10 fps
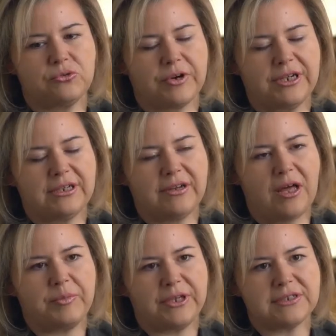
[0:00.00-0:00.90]
great in
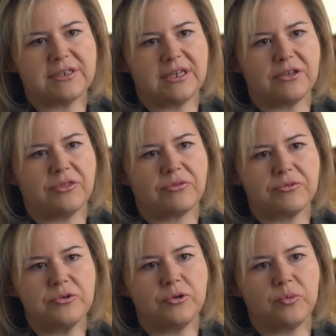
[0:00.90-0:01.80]
helping us think it through,